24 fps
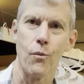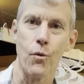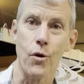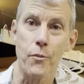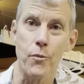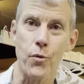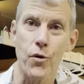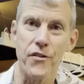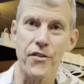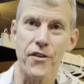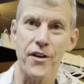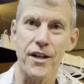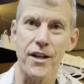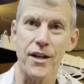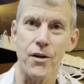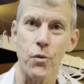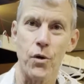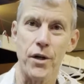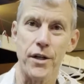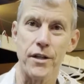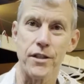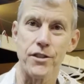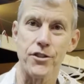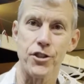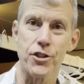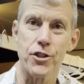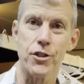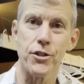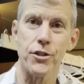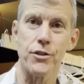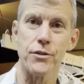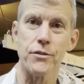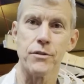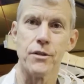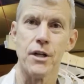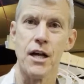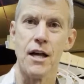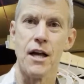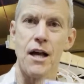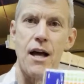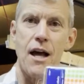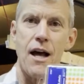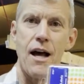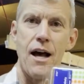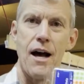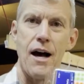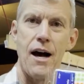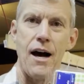more thing I wanted to show you.
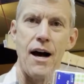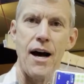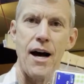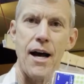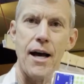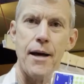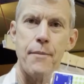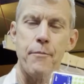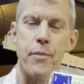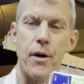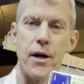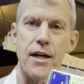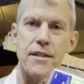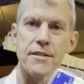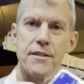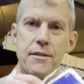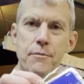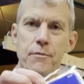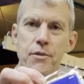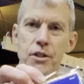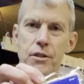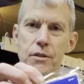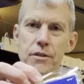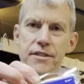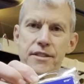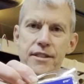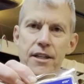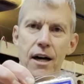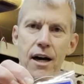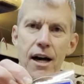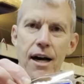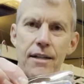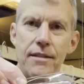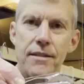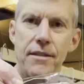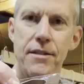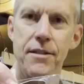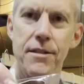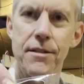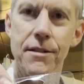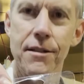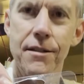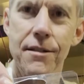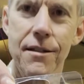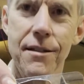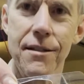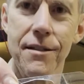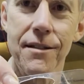I bought some little dots,
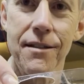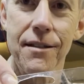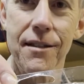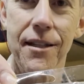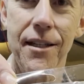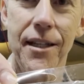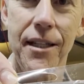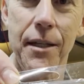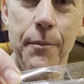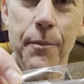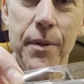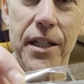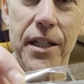itty